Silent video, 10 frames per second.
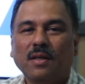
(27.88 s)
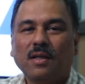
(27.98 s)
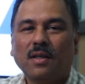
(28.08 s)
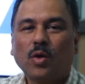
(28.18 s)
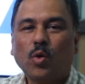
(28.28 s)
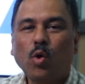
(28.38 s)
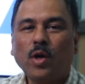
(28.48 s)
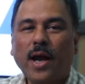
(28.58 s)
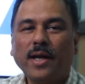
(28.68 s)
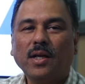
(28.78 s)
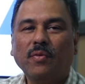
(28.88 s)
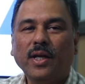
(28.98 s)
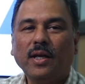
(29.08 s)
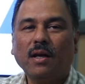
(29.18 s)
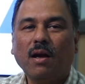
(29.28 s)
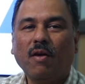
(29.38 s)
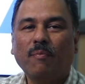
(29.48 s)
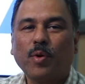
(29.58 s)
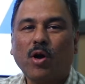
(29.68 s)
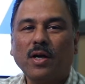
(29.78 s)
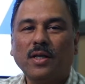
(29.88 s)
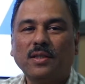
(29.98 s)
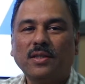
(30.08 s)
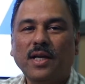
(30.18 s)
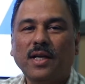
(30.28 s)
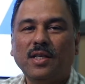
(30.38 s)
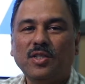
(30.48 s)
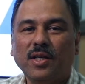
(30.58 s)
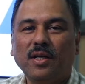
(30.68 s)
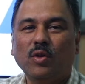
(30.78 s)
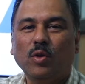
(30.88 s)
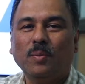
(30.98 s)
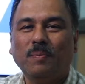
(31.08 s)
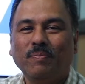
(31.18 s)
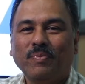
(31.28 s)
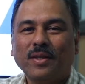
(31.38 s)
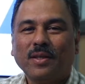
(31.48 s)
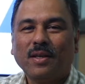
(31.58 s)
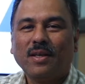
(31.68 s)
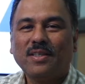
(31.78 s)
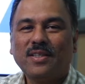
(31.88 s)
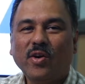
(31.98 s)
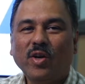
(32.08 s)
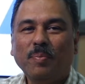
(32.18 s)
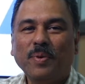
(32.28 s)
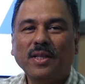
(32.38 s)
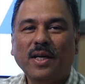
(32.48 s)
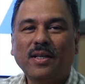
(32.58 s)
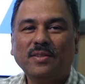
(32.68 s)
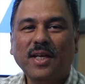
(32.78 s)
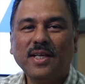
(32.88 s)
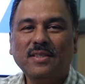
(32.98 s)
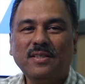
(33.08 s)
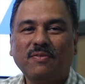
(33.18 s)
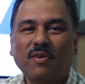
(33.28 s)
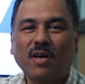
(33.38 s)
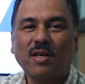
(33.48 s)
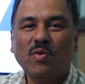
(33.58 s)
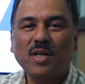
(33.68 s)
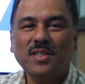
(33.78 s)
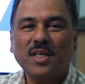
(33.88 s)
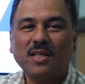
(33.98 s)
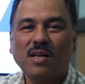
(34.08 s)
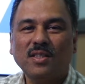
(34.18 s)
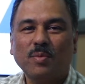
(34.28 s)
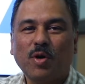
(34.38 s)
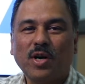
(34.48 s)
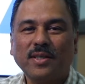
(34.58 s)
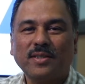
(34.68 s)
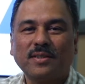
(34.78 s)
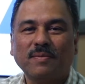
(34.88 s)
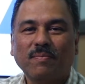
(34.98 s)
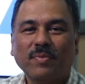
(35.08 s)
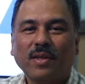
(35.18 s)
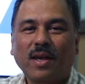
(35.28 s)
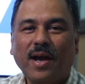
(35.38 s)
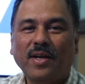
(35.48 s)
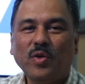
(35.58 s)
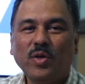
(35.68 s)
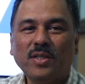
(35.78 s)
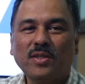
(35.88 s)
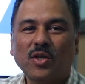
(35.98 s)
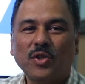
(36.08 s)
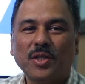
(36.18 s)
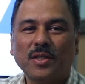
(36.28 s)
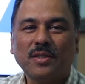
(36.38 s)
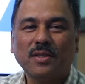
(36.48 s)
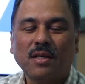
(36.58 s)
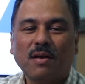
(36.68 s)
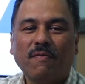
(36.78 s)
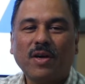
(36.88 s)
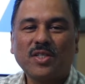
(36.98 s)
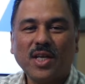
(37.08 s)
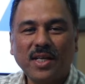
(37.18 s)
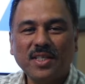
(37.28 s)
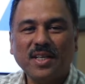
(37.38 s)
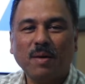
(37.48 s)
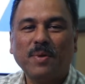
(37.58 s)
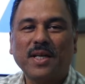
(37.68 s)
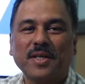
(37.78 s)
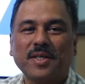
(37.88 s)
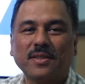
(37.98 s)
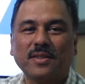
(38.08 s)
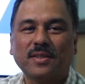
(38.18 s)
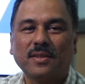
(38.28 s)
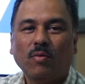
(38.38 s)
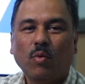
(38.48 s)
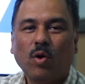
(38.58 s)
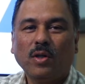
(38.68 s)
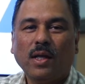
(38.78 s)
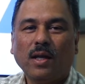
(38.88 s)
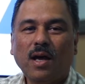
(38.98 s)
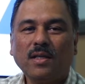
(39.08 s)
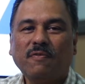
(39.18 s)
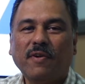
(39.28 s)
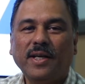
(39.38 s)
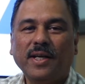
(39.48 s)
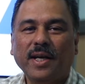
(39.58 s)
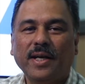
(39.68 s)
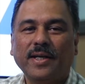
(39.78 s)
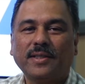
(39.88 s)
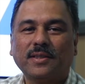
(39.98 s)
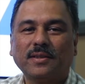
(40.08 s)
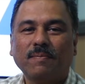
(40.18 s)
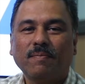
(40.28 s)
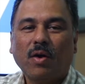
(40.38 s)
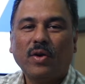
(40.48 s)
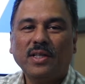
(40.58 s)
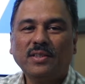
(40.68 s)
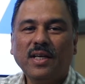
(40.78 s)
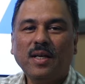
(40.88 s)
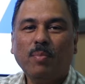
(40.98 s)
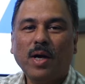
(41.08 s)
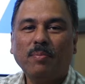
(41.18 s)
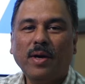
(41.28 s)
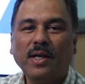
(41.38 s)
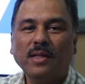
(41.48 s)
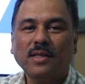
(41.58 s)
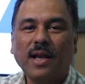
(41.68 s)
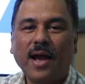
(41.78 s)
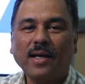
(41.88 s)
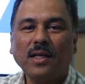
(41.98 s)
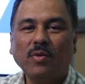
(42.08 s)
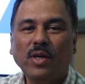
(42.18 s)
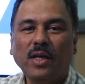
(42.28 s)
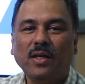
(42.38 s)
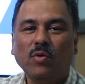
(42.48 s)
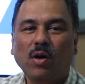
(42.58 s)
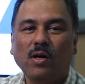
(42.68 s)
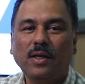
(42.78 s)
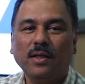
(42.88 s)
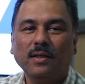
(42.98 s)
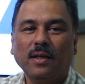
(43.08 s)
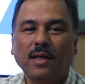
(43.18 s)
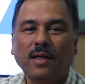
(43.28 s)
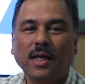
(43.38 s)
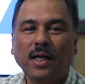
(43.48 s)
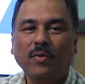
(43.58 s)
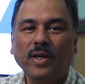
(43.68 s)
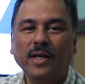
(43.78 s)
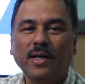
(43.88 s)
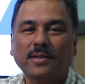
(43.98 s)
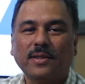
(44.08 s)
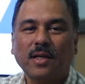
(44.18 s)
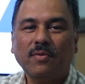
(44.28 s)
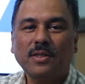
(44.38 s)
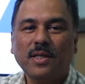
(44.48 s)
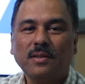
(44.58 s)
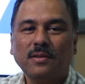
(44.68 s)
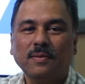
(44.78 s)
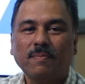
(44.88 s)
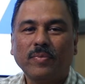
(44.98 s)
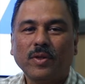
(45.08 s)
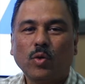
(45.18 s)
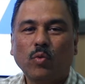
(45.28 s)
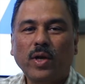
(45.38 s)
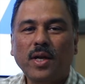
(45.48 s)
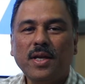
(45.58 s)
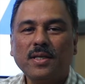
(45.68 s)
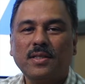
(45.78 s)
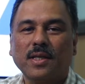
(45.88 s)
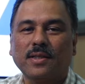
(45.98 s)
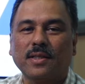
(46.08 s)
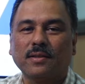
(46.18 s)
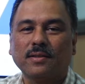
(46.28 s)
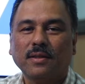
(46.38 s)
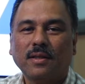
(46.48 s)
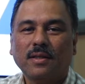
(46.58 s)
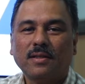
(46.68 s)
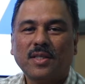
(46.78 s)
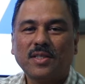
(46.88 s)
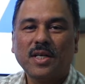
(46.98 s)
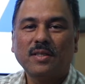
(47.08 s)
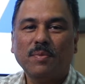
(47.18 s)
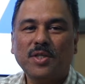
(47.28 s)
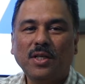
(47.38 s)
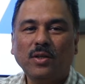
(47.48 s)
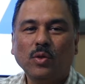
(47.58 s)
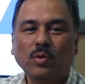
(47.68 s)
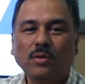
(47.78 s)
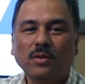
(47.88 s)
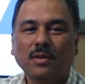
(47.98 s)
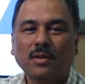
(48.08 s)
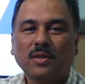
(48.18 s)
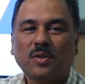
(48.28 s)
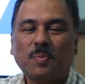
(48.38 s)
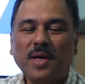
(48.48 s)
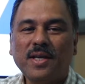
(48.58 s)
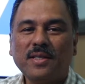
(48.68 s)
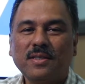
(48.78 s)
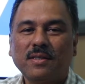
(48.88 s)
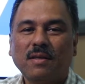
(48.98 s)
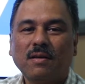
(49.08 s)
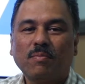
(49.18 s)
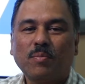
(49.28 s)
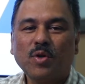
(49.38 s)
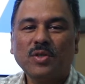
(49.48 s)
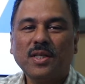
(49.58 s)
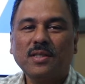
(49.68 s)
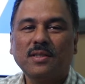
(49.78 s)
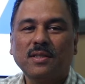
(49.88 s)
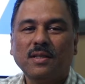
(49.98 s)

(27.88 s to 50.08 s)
The core activity of product design and engineering group is developing the designs for advanced technology products and unique solutions for challenging applications. Over the last 5 decades, our design department has been actively involved in delivering its services to various sectors such as machine tool, space, process,